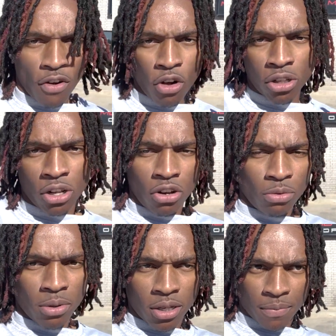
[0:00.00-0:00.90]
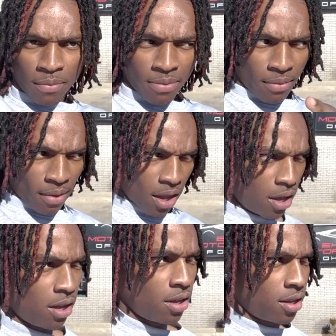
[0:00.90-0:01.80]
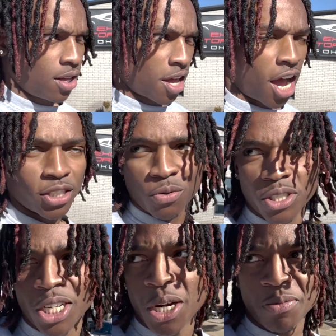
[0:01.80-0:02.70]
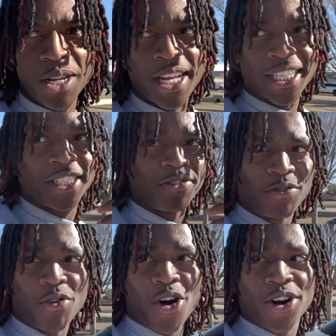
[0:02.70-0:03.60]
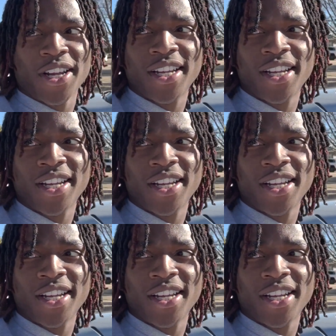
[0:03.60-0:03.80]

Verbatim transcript: Oklahoma, and I just want to come look at this Ferrari